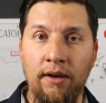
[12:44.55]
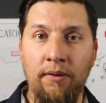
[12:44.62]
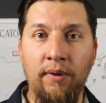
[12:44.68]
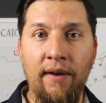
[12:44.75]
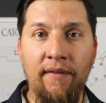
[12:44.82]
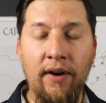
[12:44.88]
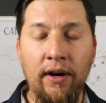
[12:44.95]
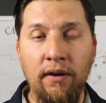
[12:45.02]

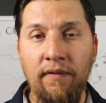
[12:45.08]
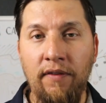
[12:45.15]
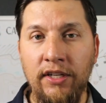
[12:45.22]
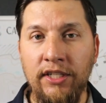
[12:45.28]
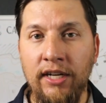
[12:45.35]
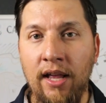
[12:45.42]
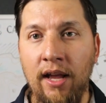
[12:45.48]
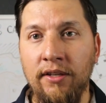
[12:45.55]
Whenever I go
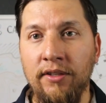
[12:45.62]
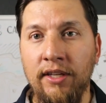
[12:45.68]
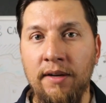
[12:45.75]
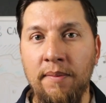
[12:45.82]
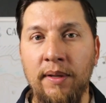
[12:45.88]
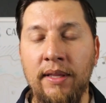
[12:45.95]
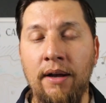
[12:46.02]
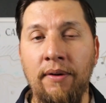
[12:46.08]
fishing, I like to
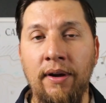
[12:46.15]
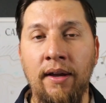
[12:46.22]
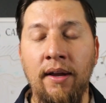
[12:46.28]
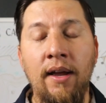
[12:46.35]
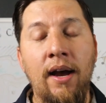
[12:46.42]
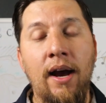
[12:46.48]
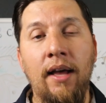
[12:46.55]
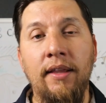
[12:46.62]
think about that way.
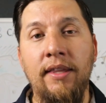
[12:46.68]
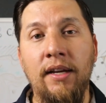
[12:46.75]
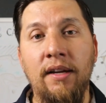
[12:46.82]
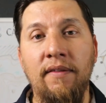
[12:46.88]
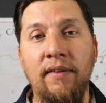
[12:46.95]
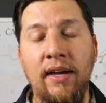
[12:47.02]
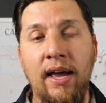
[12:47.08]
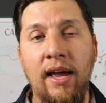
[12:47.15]
I think
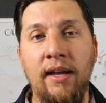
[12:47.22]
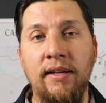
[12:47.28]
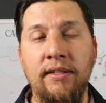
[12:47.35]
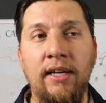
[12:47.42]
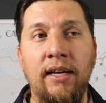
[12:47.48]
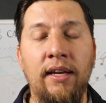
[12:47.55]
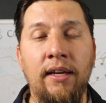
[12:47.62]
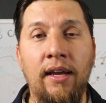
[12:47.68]
of it
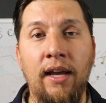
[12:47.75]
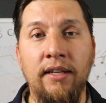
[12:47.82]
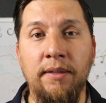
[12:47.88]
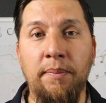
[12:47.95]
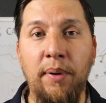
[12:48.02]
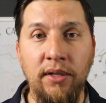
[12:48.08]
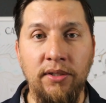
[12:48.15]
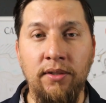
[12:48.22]
as a as
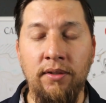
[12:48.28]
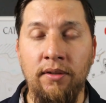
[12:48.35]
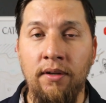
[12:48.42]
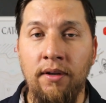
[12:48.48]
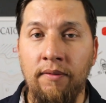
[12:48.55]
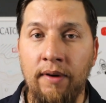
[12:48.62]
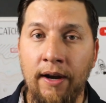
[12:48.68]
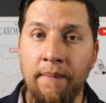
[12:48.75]
a puzzle,
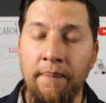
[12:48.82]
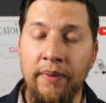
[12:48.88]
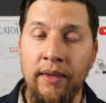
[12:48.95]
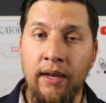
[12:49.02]
right?